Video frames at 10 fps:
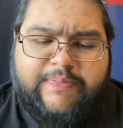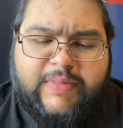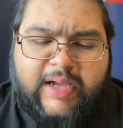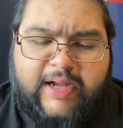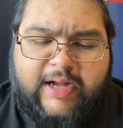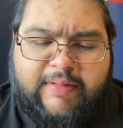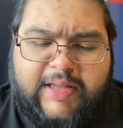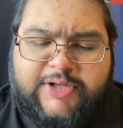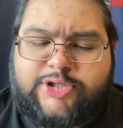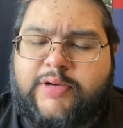Uh, and
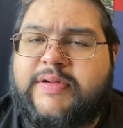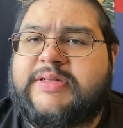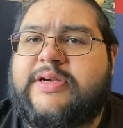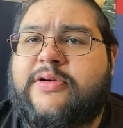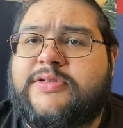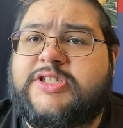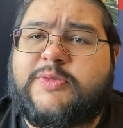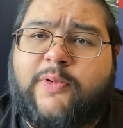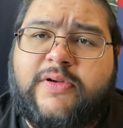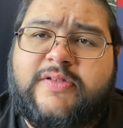the genres here are just
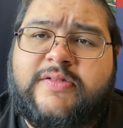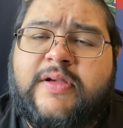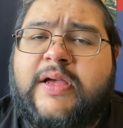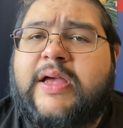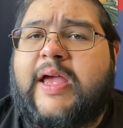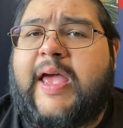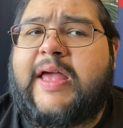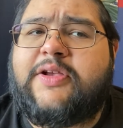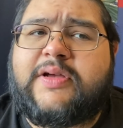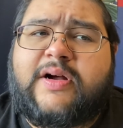sports, and
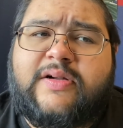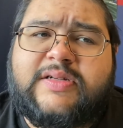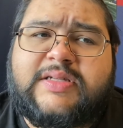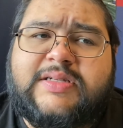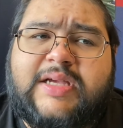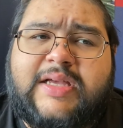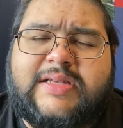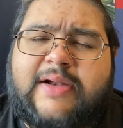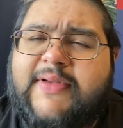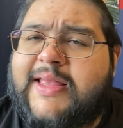you can honestly say it's
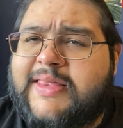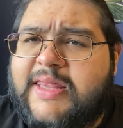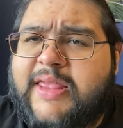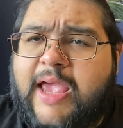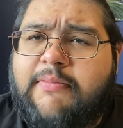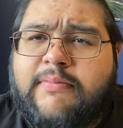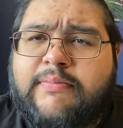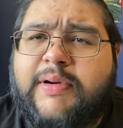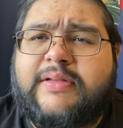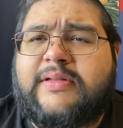kind of like a death game,
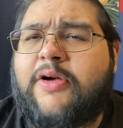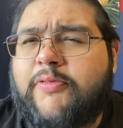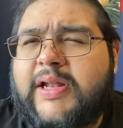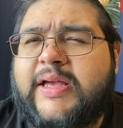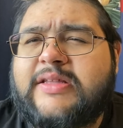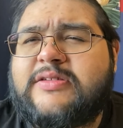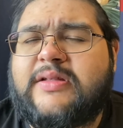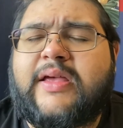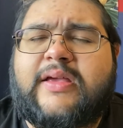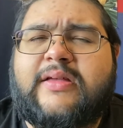but not really. It's
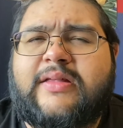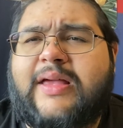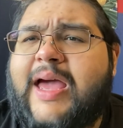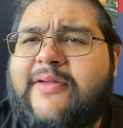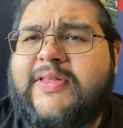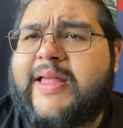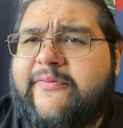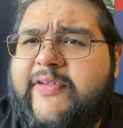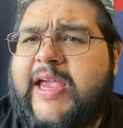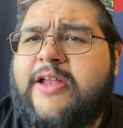like kind of in that
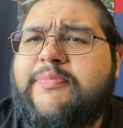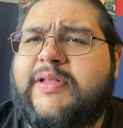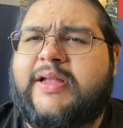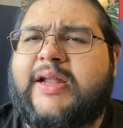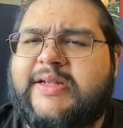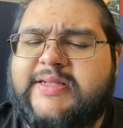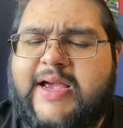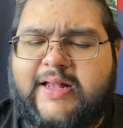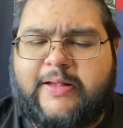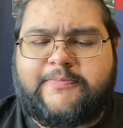vein, but not
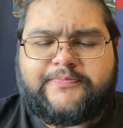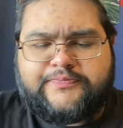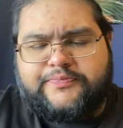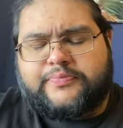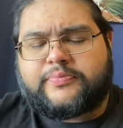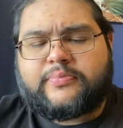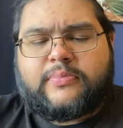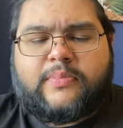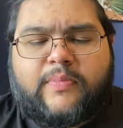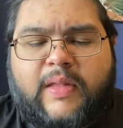exactly.
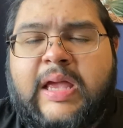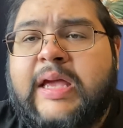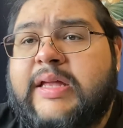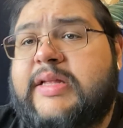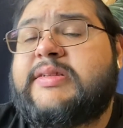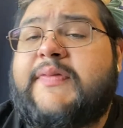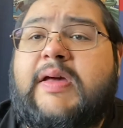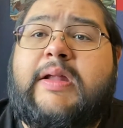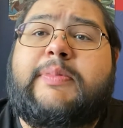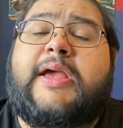Does have
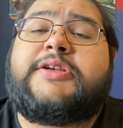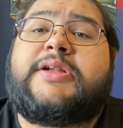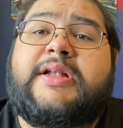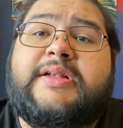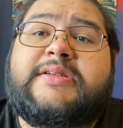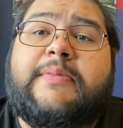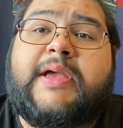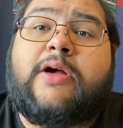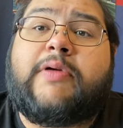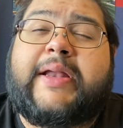an adaptation. It is coming
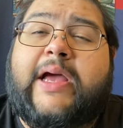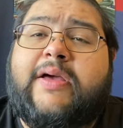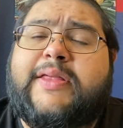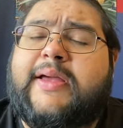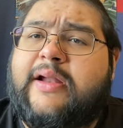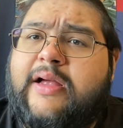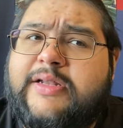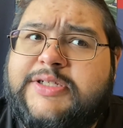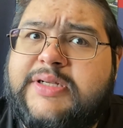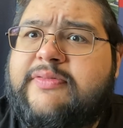out right now. I think it
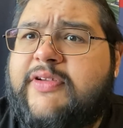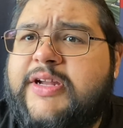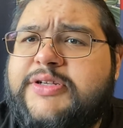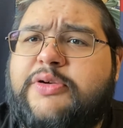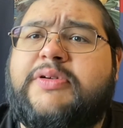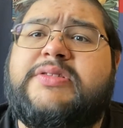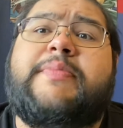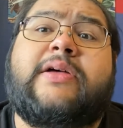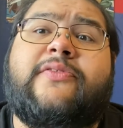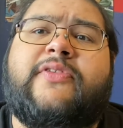just finished or is
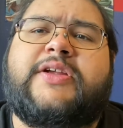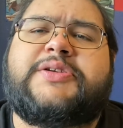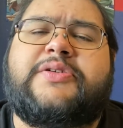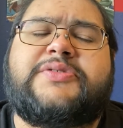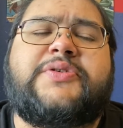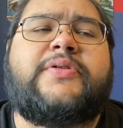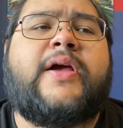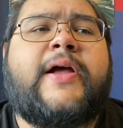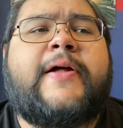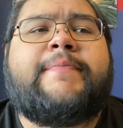about to finish here soon.
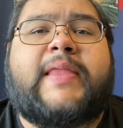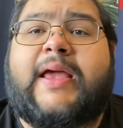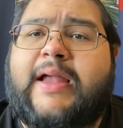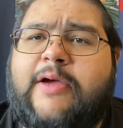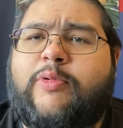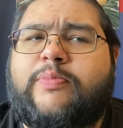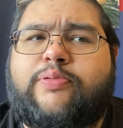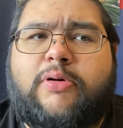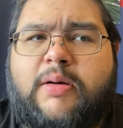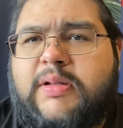And I will
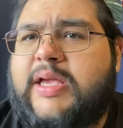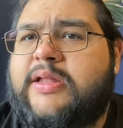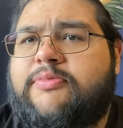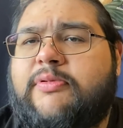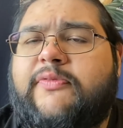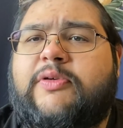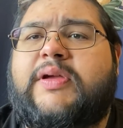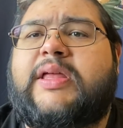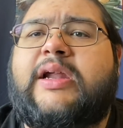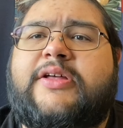probably end up reviewing
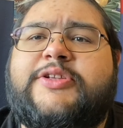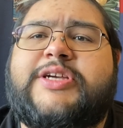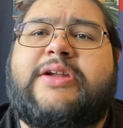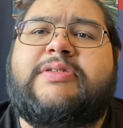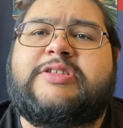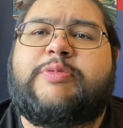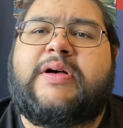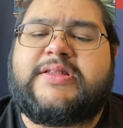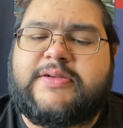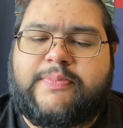that on the channel as well
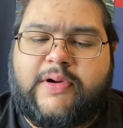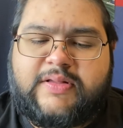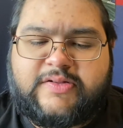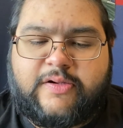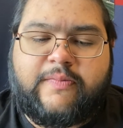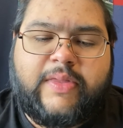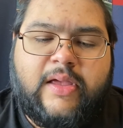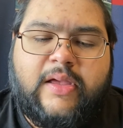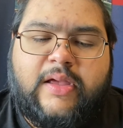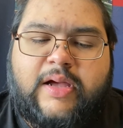at some point. So,
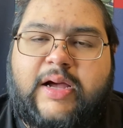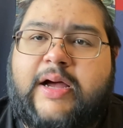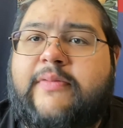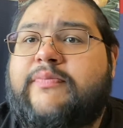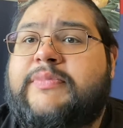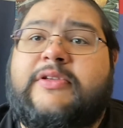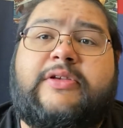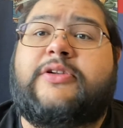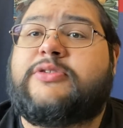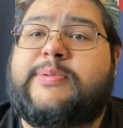uh, you
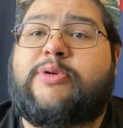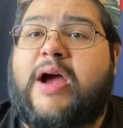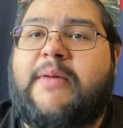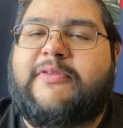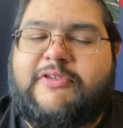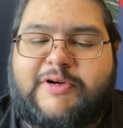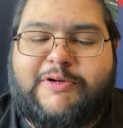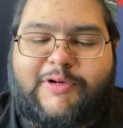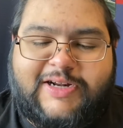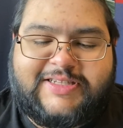know, subscribe if you want to
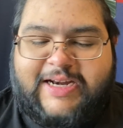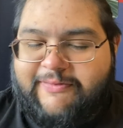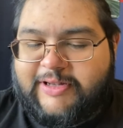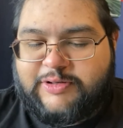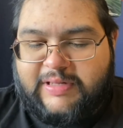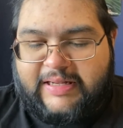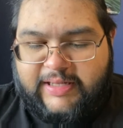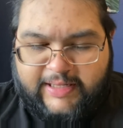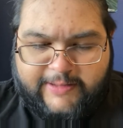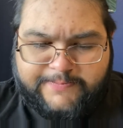watch that eventually.
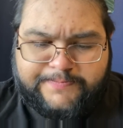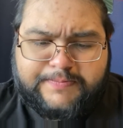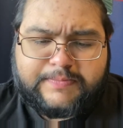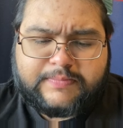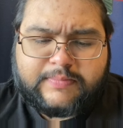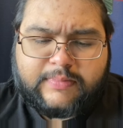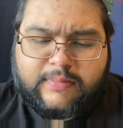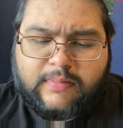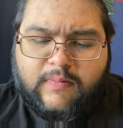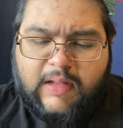Um,
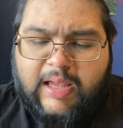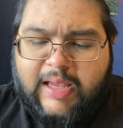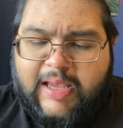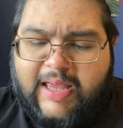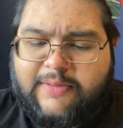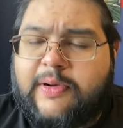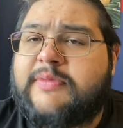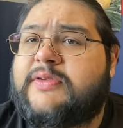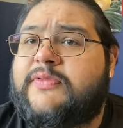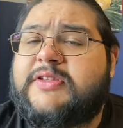and the
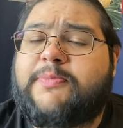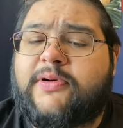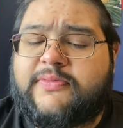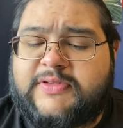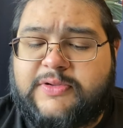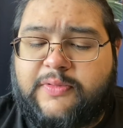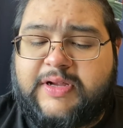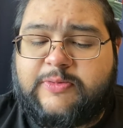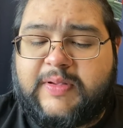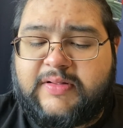premise of this part of the story
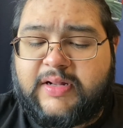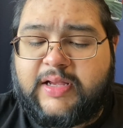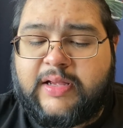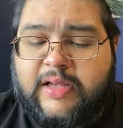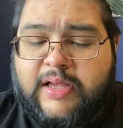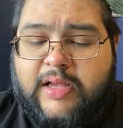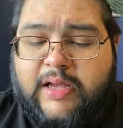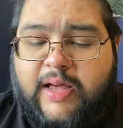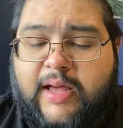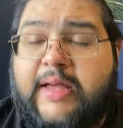is basically
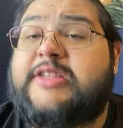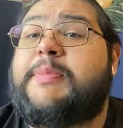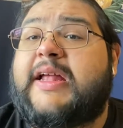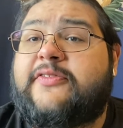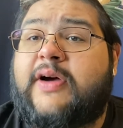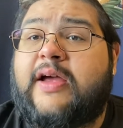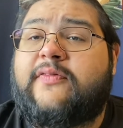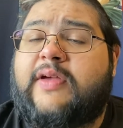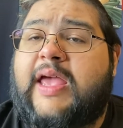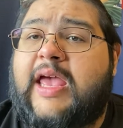uh, it's match
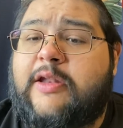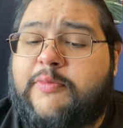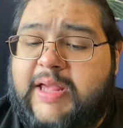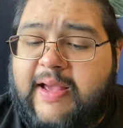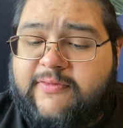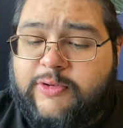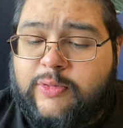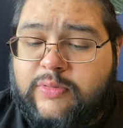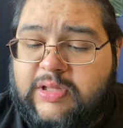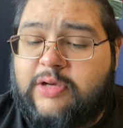five. And we have
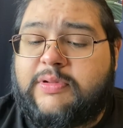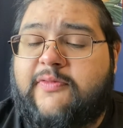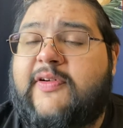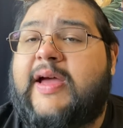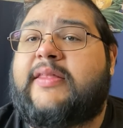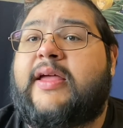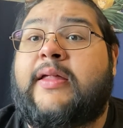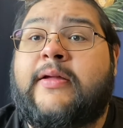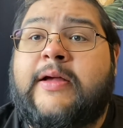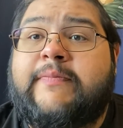to deal with the fact that
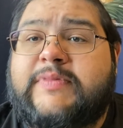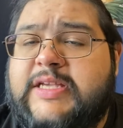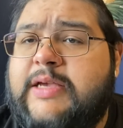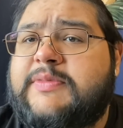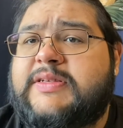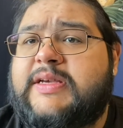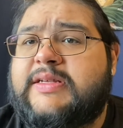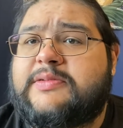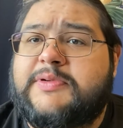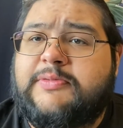Team Z is
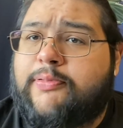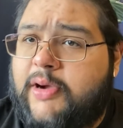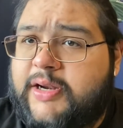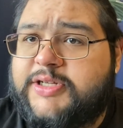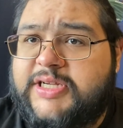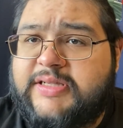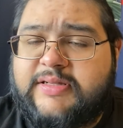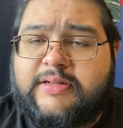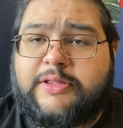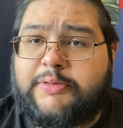a bunch of prodigies,
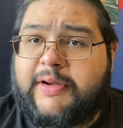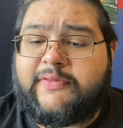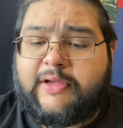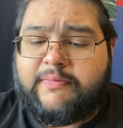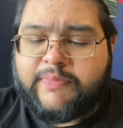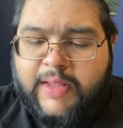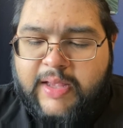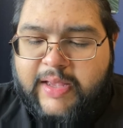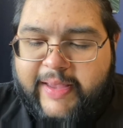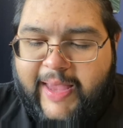three of them.
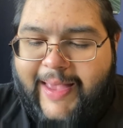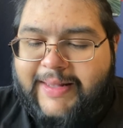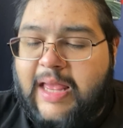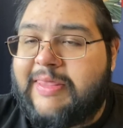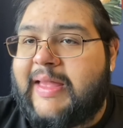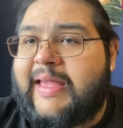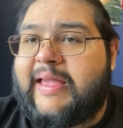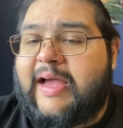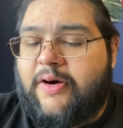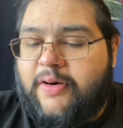And they
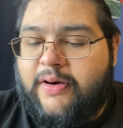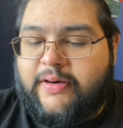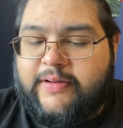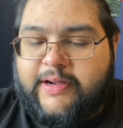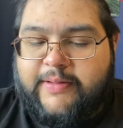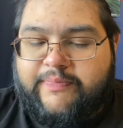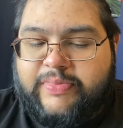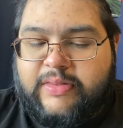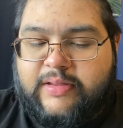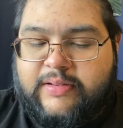are... Um,
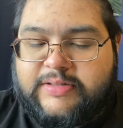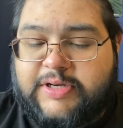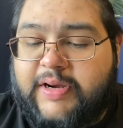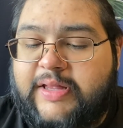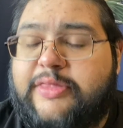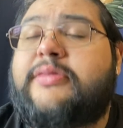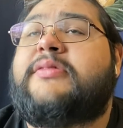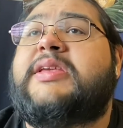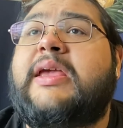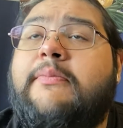sorry,
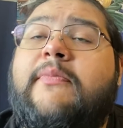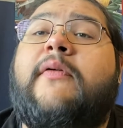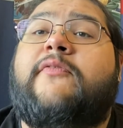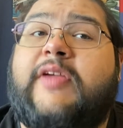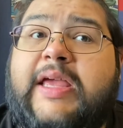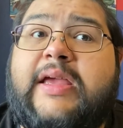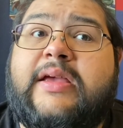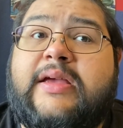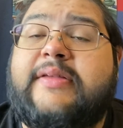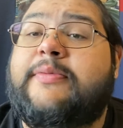Team V
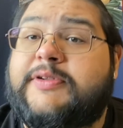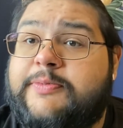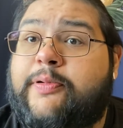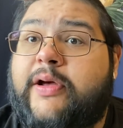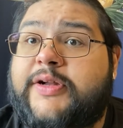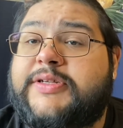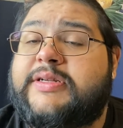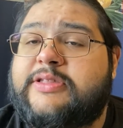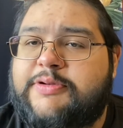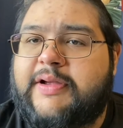is a bunch of
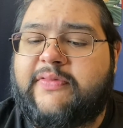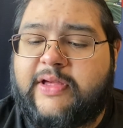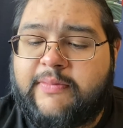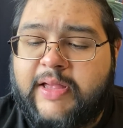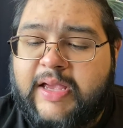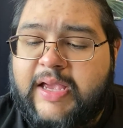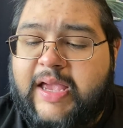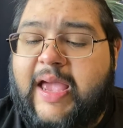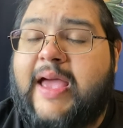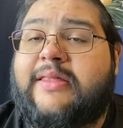prodigies, three of them.
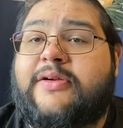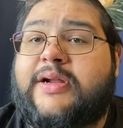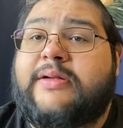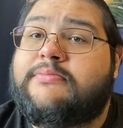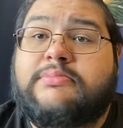And they're going to...